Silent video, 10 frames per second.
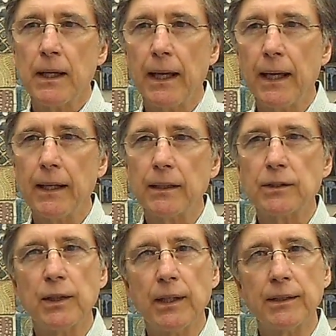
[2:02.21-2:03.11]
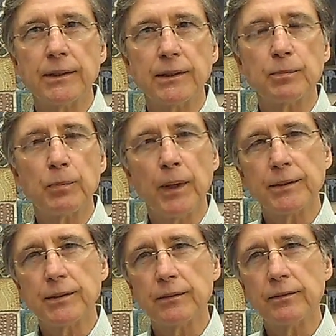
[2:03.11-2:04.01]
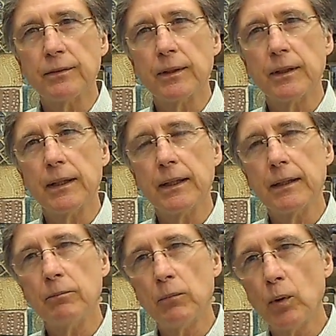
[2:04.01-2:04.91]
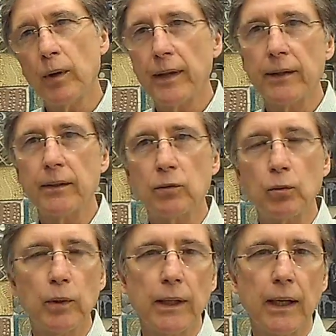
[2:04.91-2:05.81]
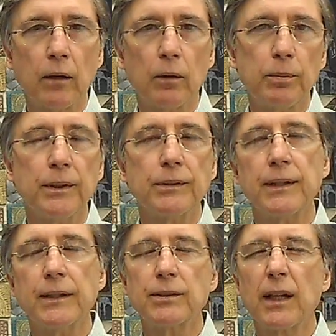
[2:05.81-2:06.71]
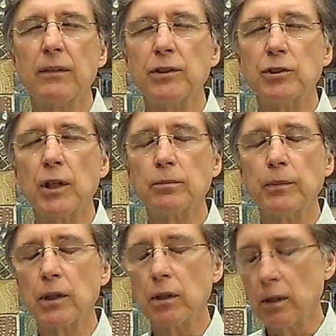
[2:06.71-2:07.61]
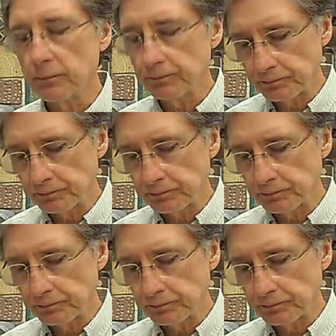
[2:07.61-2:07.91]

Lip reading: and it's expressive more than the 20-hour piece. And that's kind of a judgment call.